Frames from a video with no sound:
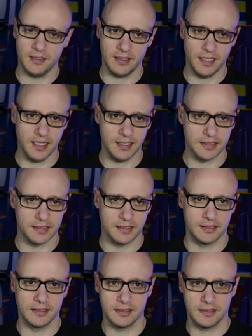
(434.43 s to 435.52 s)
De
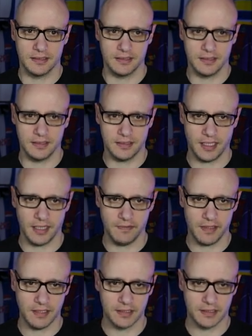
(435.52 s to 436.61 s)
Ligt.
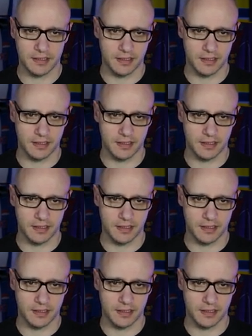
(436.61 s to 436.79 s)
Davies.